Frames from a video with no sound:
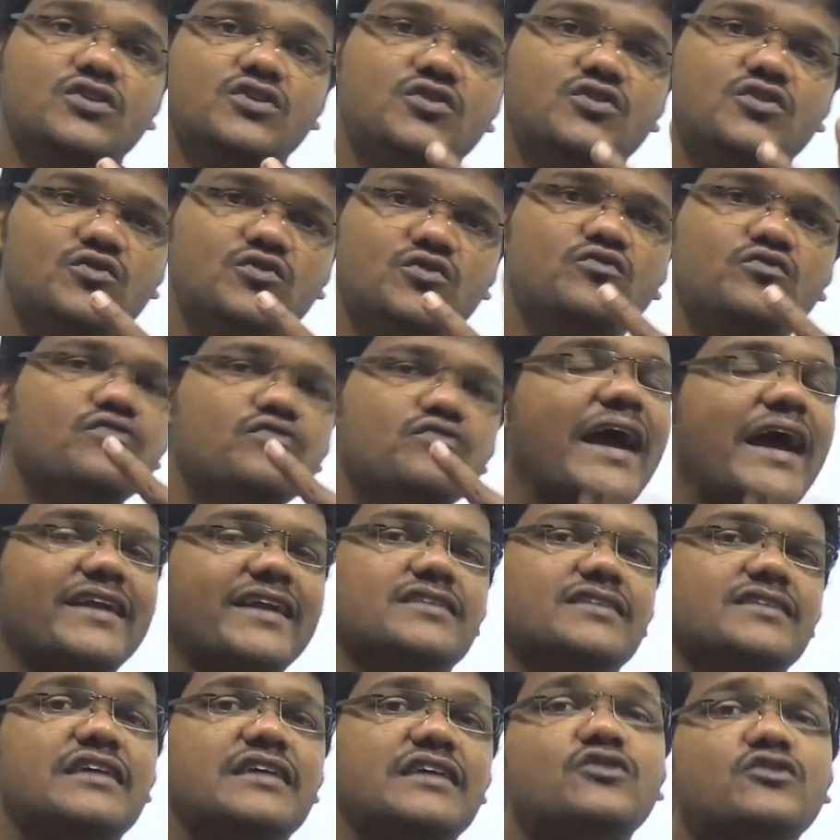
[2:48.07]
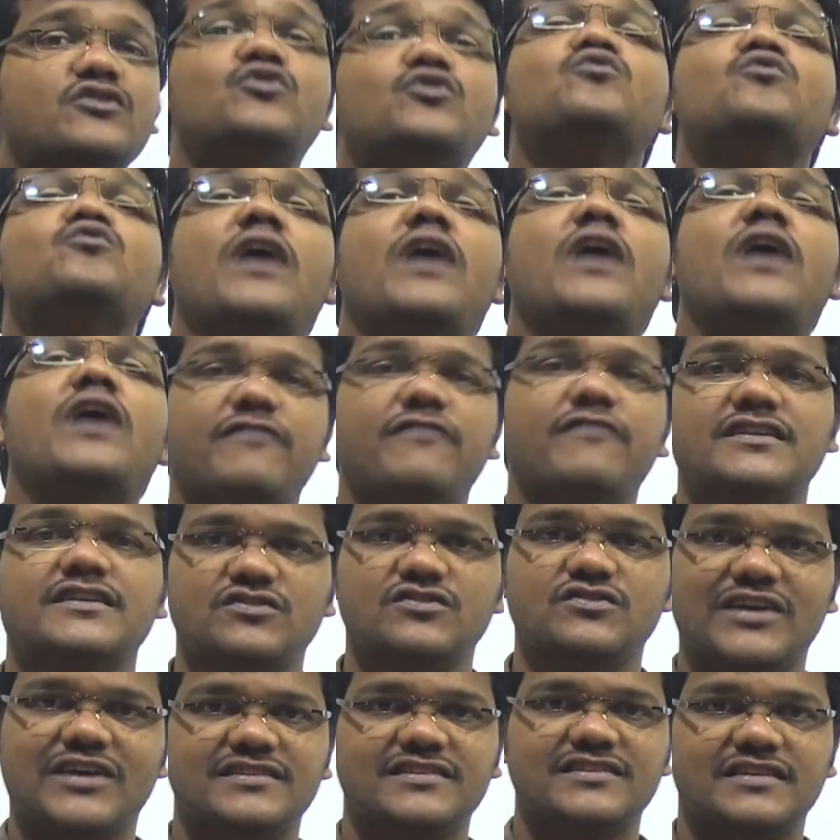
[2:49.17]
Two factors or two effects, you
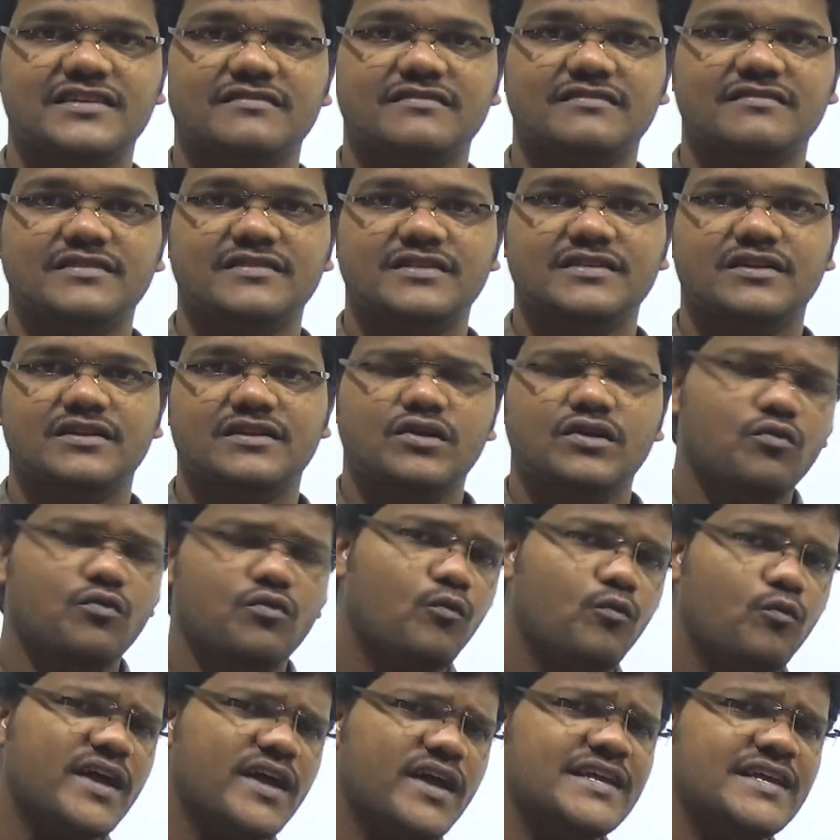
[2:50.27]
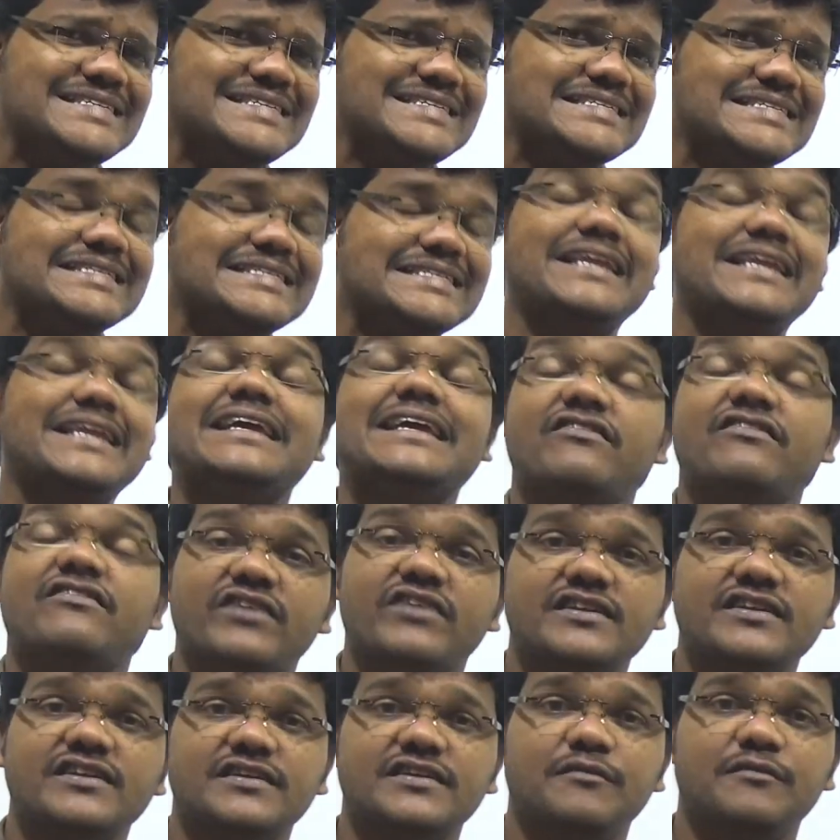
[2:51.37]
can say. One is steric
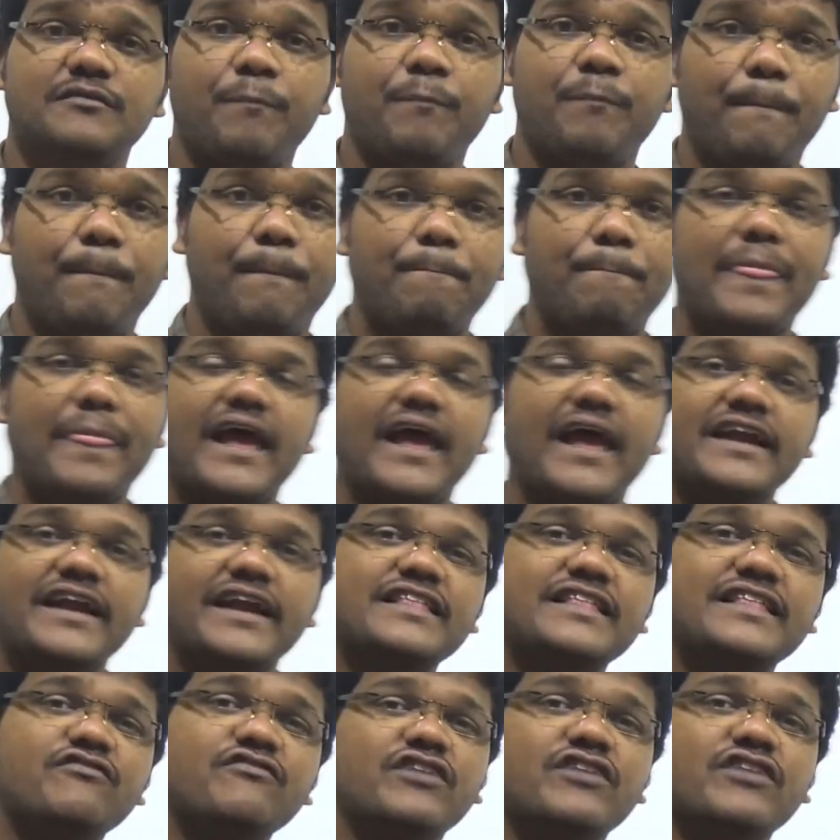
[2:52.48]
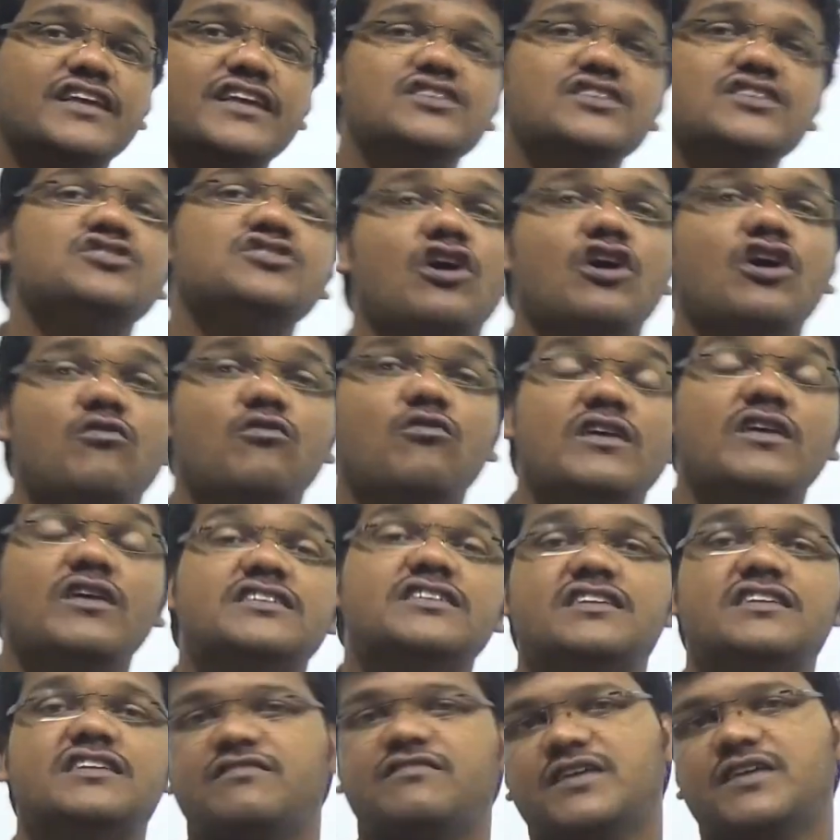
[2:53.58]
effect, another one is
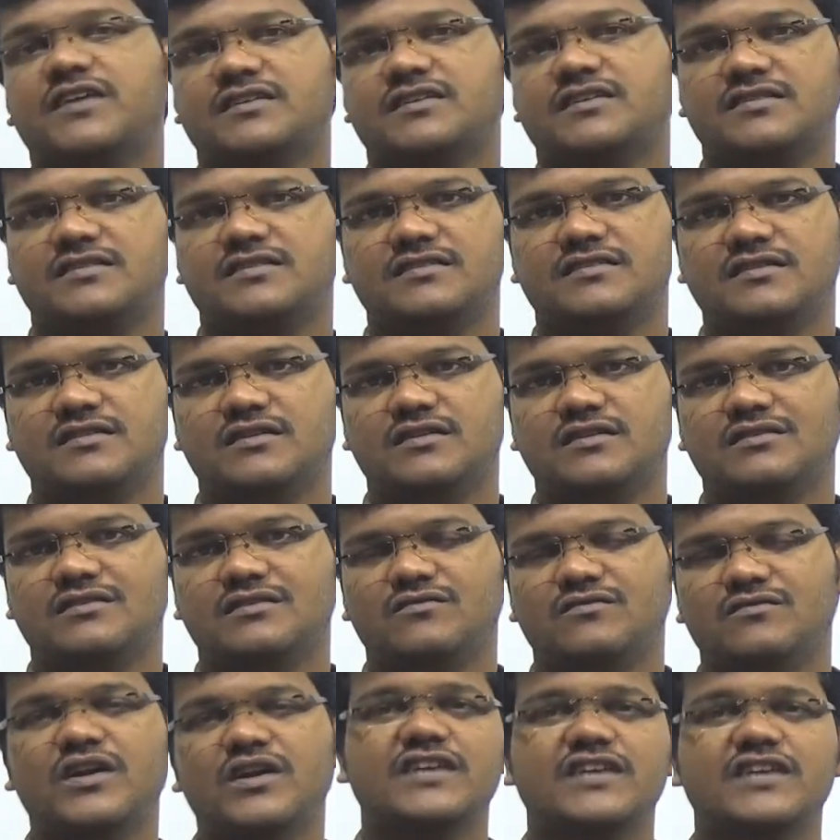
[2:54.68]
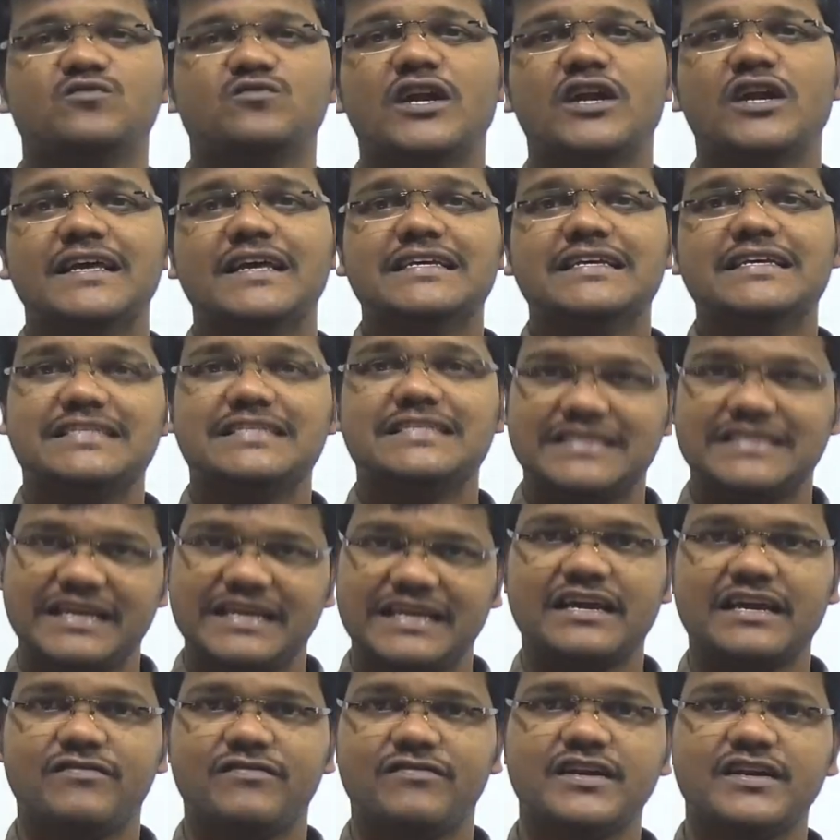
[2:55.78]
solvation effect. One is what? Steric
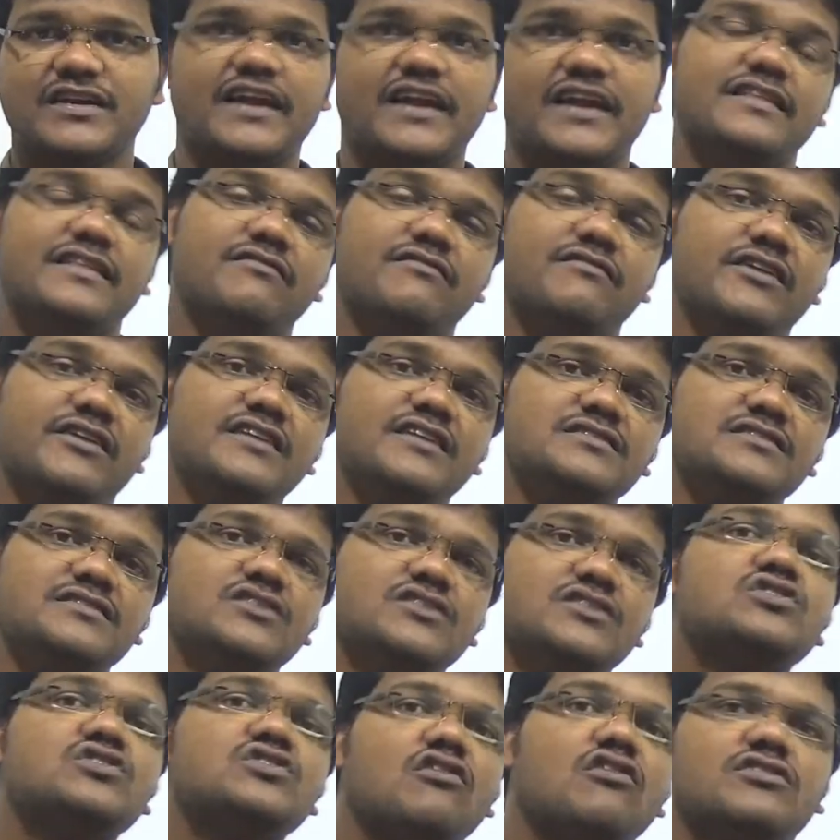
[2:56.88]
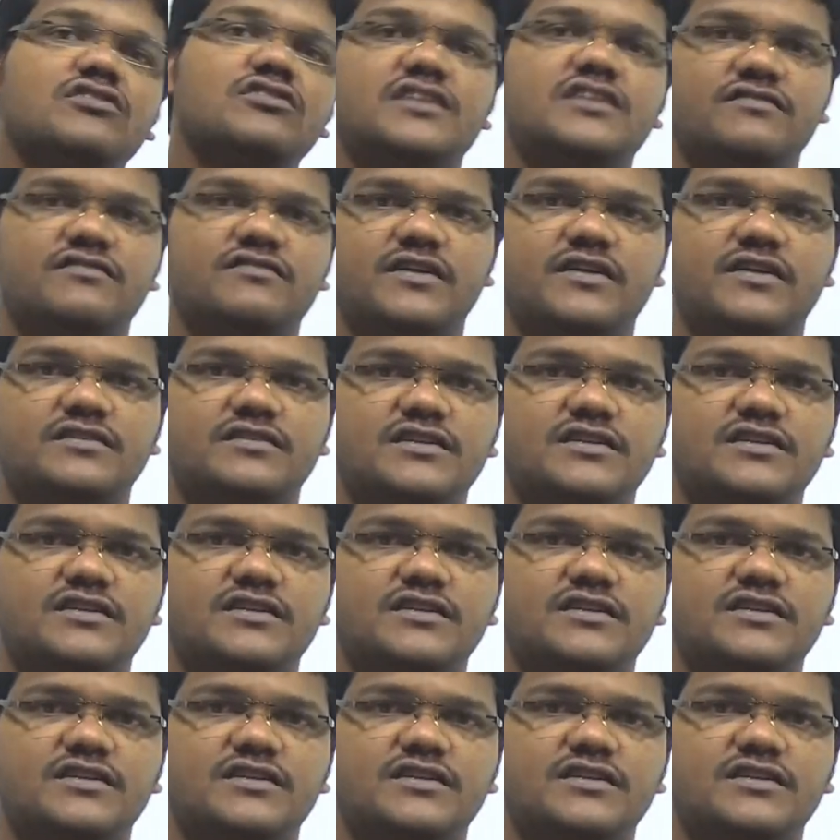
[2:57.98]
effect, another one is solvation effect.